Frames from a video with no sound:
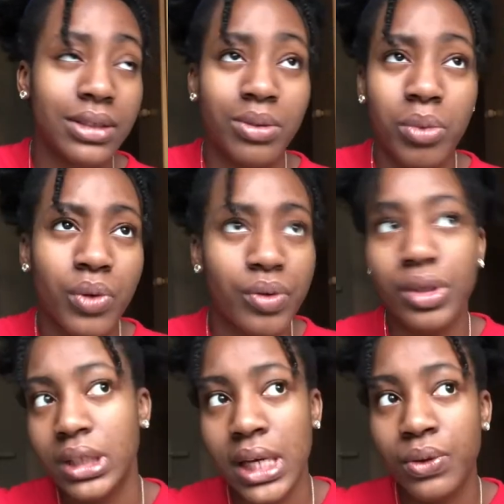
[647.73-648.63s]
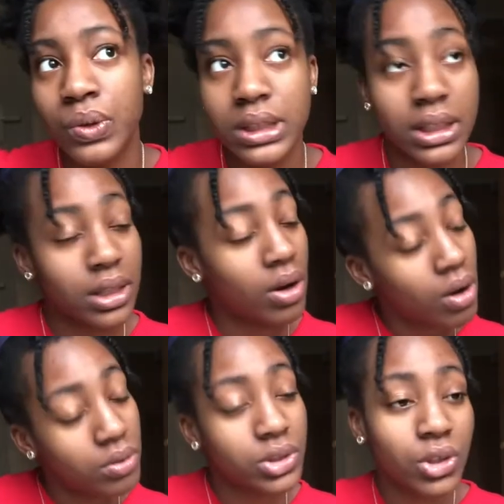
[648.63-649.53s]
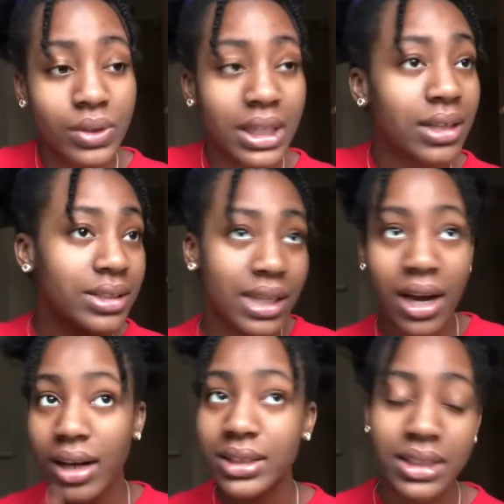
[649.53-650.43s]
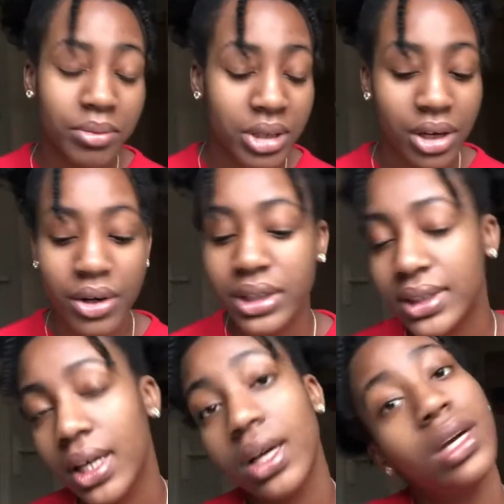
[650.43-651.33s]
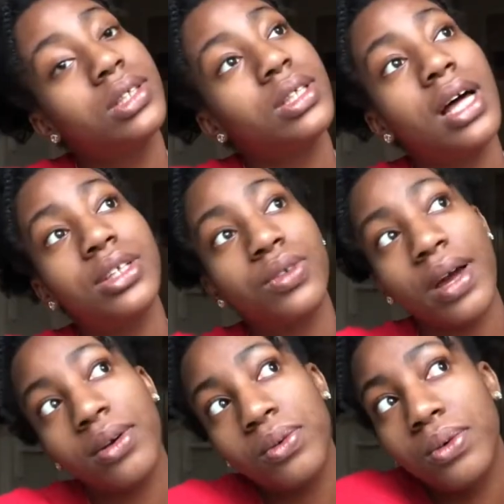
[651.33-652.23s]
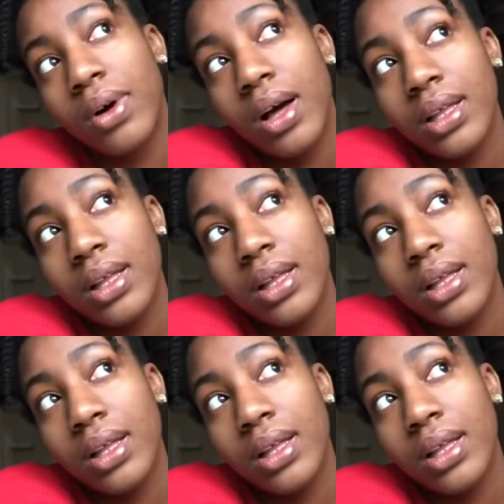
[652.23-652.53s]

Upon reread, I noticed. I was like, oh, she always had heart-shaped earrings, so that was quite cool.